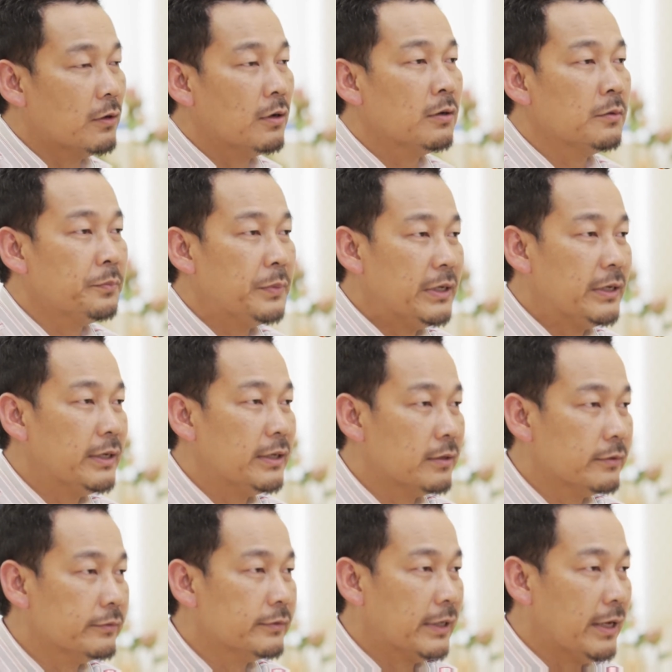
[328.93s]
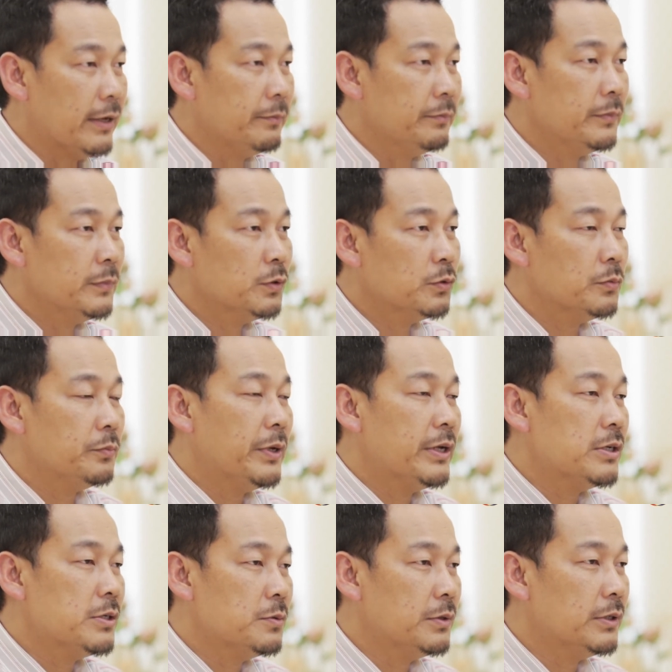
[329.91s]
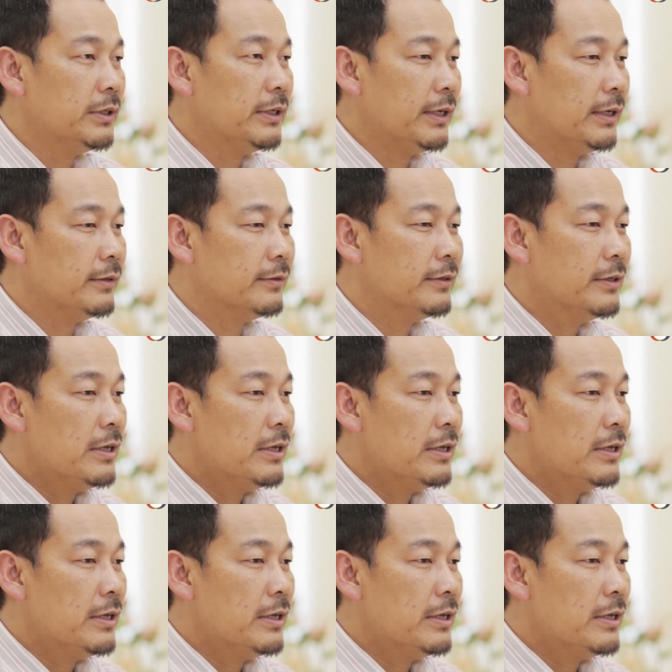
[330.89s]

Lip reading: long period of time to make sure that